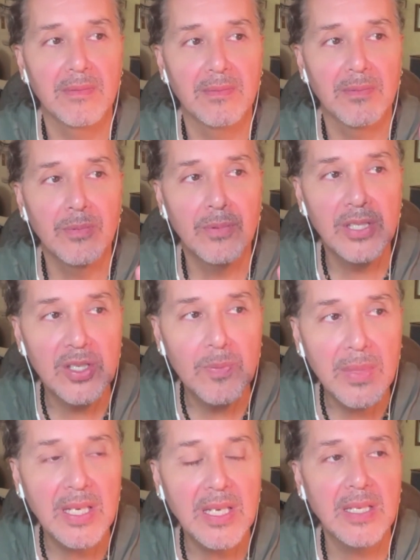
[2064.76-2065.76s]
which
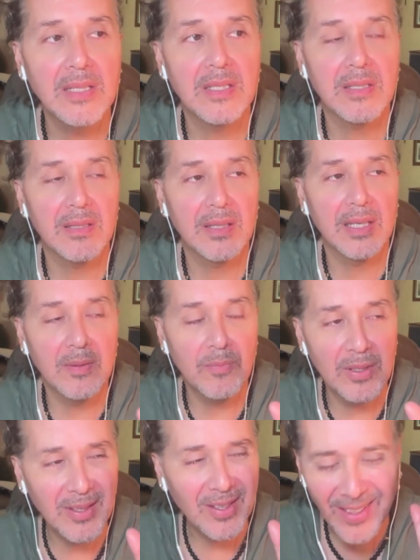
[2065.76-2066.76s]
means, and
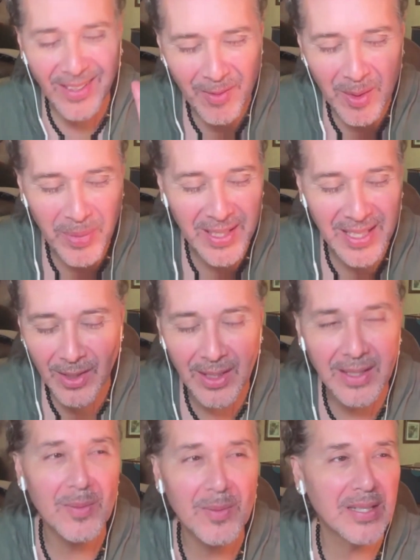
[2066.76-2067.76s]
everybody
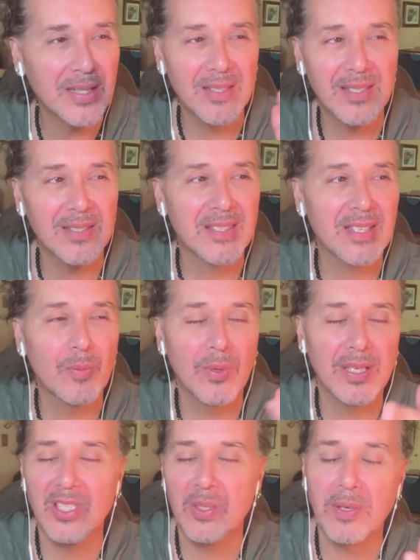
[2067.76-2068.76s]
talks about this in some way
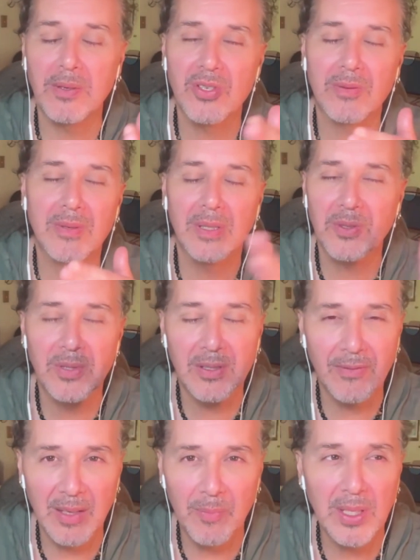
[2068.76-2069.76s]
in the spiritual realms, we're
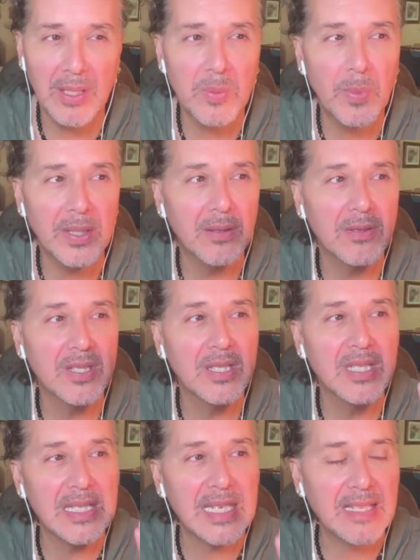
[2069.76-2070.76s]
divine beings, but there's
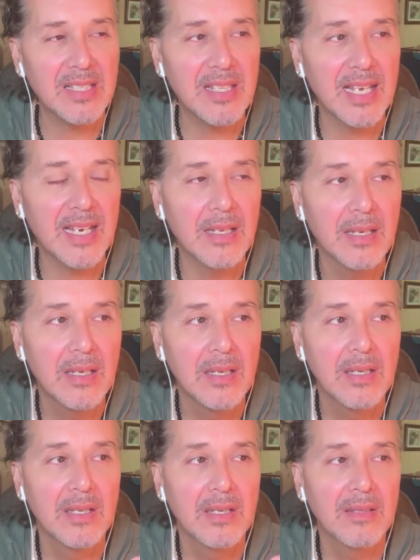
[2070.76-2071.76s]
this sense that
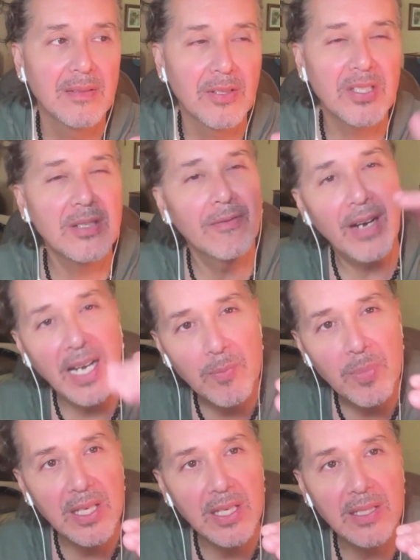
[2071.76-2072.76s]
there's divine
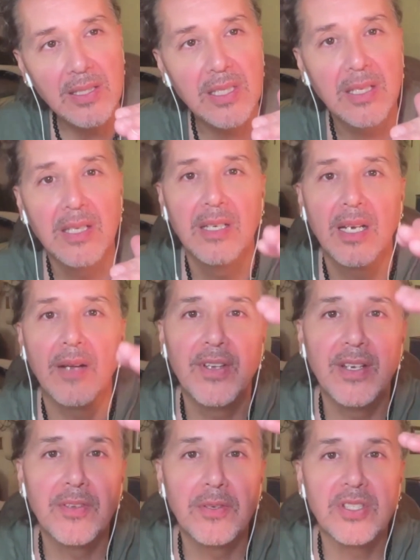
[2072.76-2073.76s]
beings, and
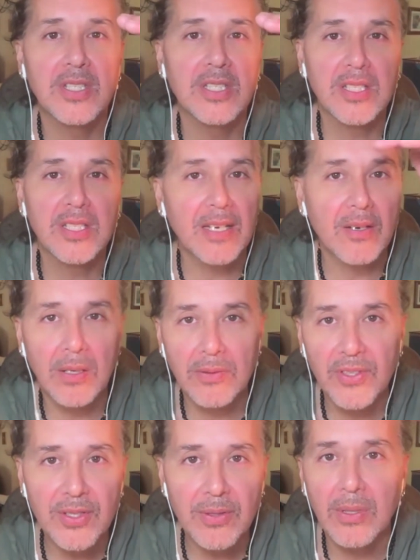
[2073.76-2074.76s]
then there's this thing called
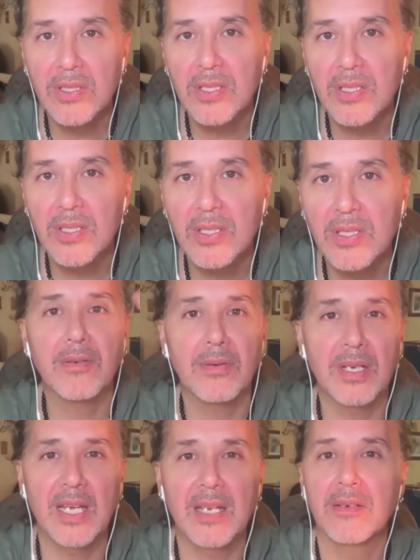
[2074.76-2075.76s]
source, God, the
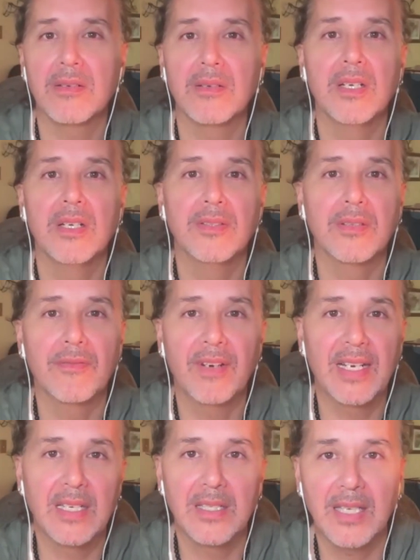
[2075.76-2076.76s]
creator, the
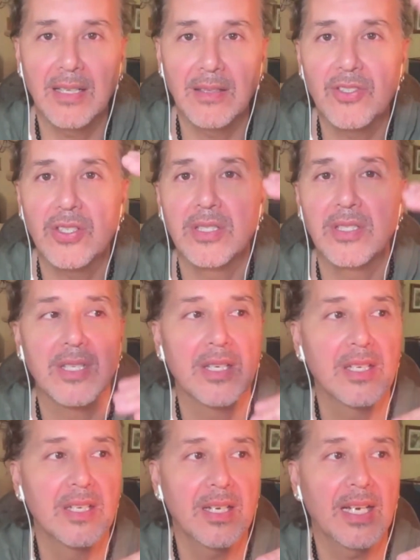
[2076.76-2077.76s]
divine intelligence,
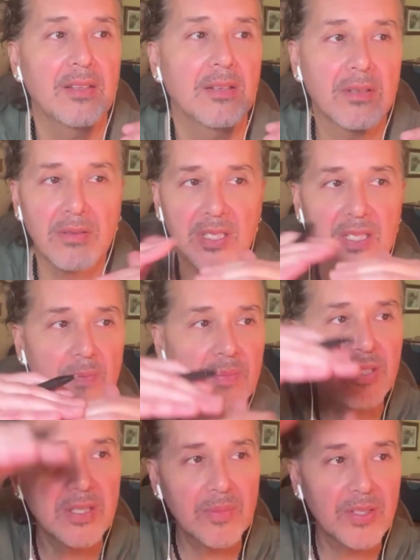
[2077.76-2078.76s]
and that there's
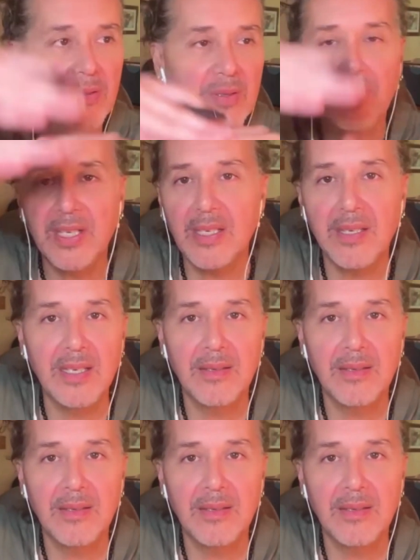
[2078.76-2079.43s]
some sort of big